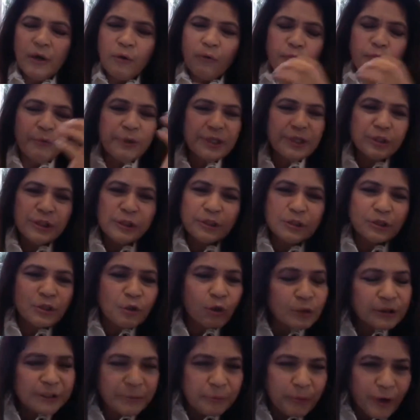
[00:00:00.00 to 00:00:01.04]
which is
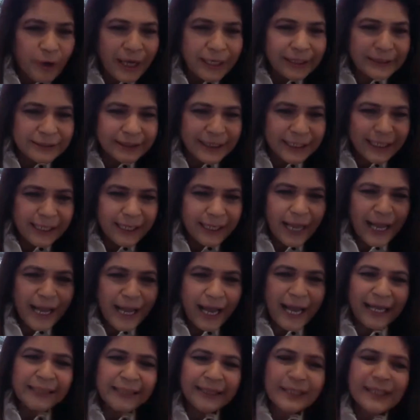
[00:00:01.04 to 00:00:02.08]
so surprising.
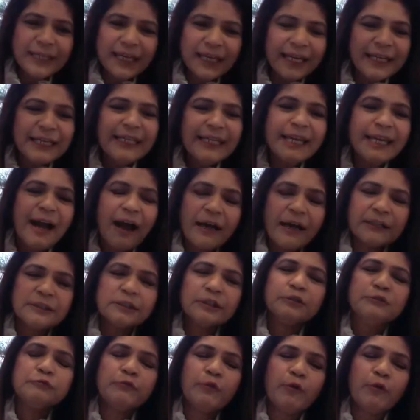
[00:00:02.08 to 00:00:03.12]
And the lady
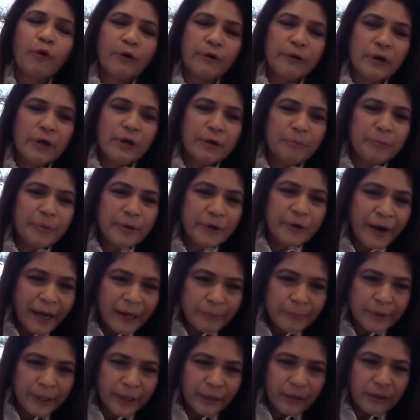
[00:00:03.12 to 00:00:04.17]
asked for a
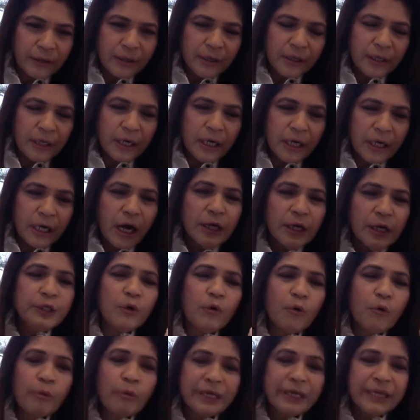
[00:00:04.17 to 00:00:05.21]
Paraiba, a
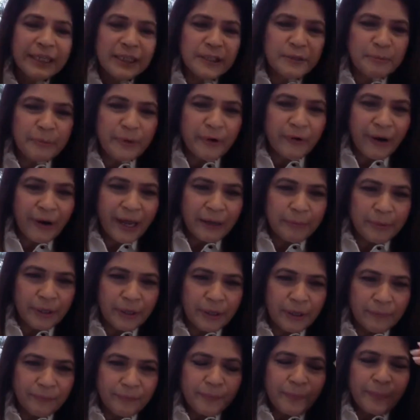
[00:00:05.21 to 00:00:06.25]
no heat Paraiba.
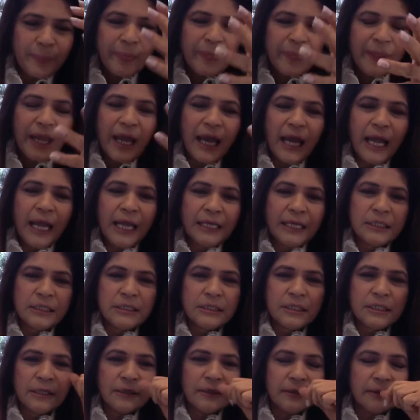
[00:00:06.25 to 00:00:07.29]

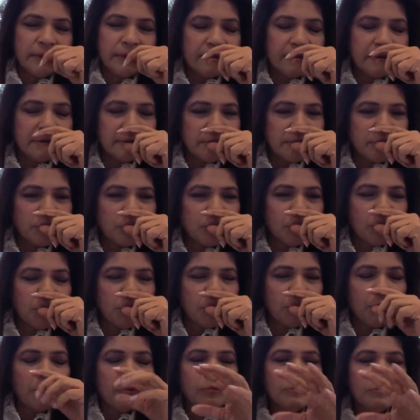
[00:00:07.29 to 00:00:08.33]
And
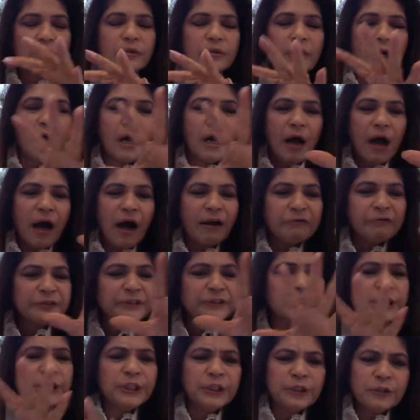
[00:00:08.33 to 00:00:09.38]
so
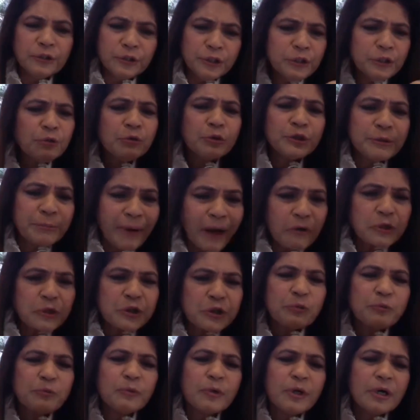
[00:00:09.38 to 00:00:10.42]
after huge amount
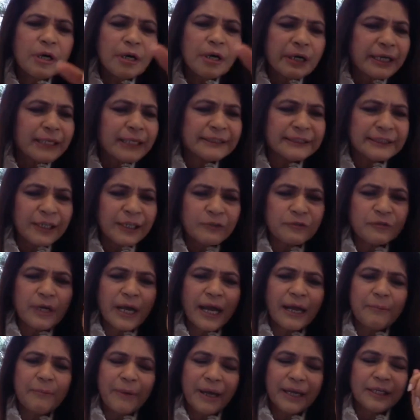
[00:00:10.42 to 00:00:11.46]
of work, etc.,
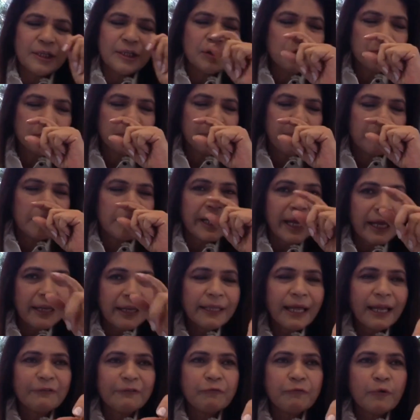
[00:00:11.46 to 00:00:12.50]
I managed to get
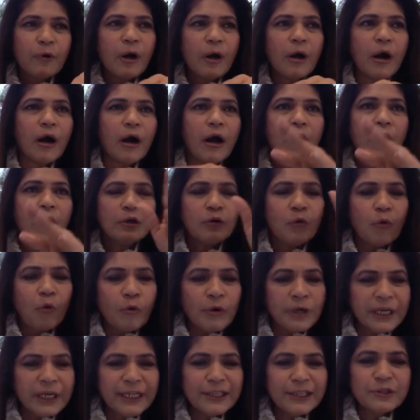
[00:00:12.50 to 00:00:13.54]
that for her,
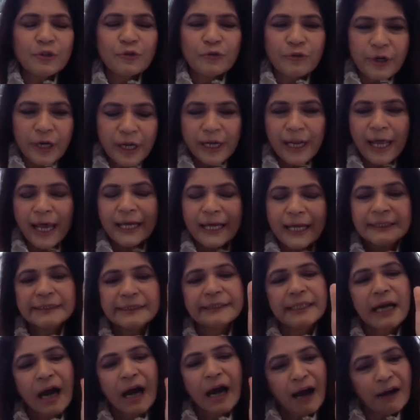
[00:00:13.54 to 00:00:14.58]
only to realize
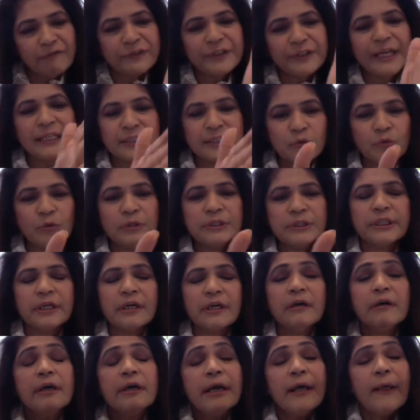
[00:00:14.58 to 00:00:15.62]
after I sold
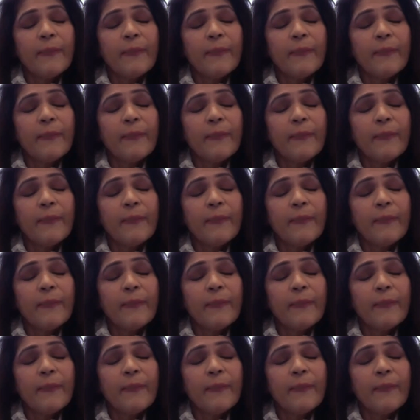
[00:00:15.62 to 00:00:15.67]
her